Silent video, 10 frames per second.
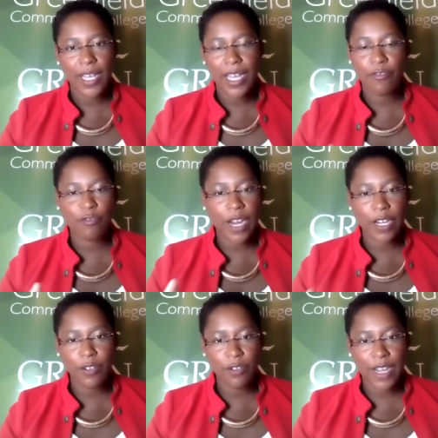I've
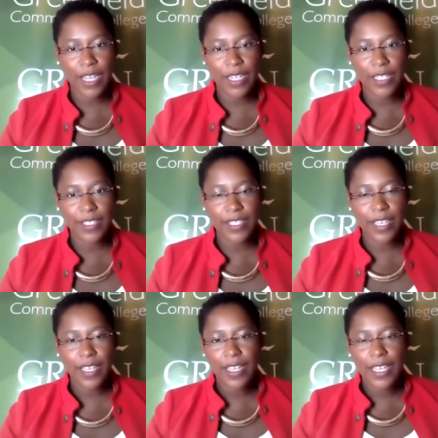read your writings,
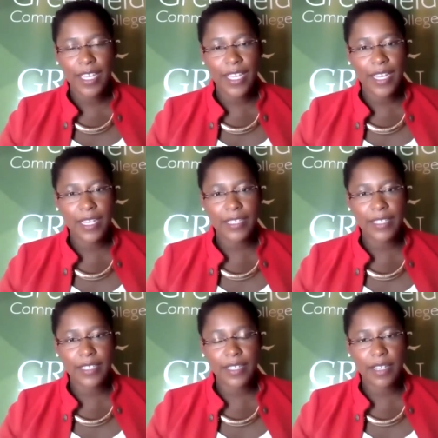
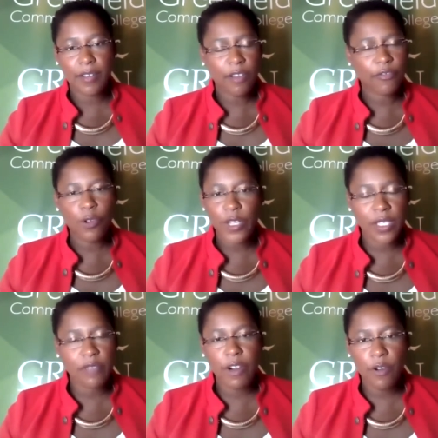and of course
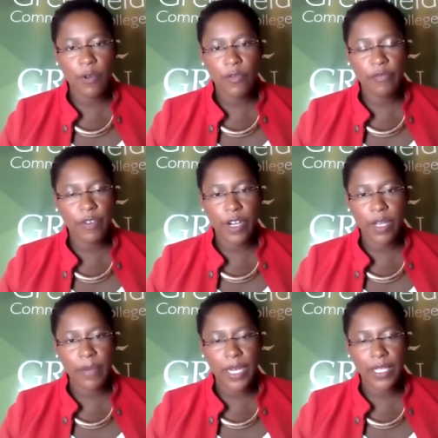it's very moving, very
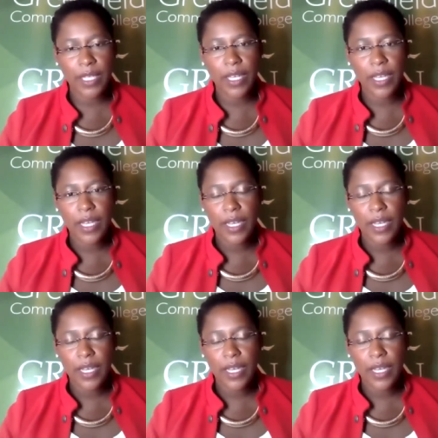compelling.